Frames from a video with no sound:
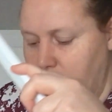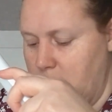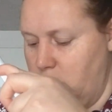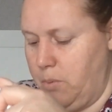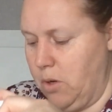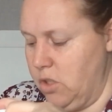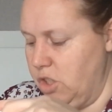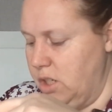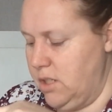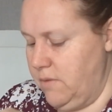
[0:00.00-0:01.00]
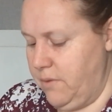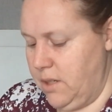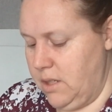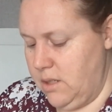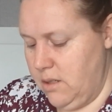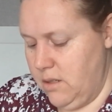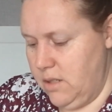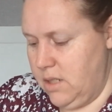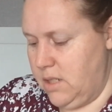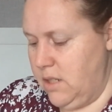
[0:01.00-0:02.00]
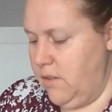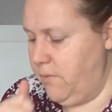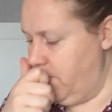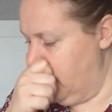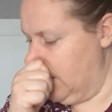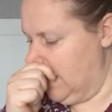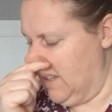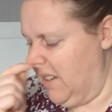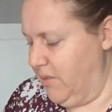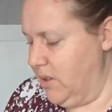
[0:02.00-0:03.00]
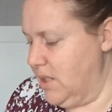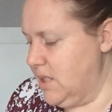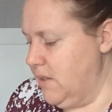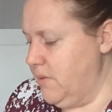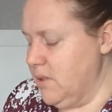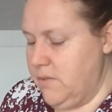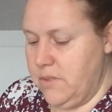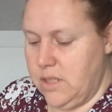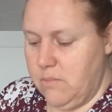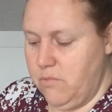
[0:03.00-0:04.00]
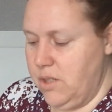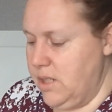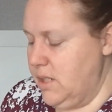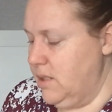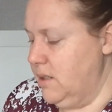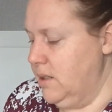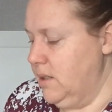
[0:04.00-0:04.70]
I do apologise if I sniff. I've got sniffles for some reason.